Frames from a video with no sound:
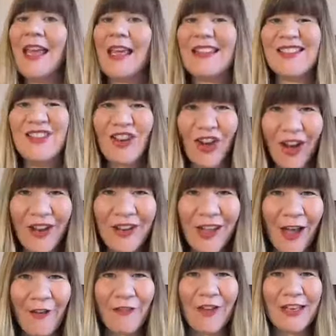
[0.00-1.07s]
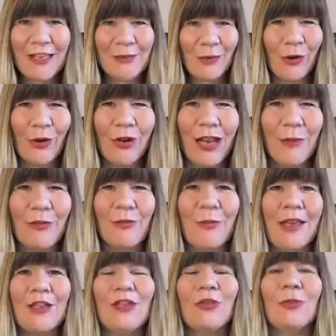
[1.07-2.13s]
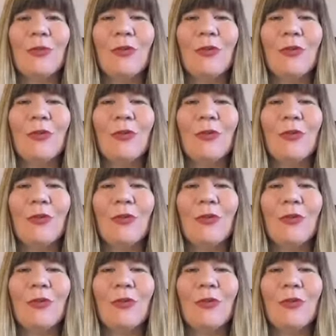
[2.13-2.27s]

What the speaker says: It's not enough anymore, like we've mentioned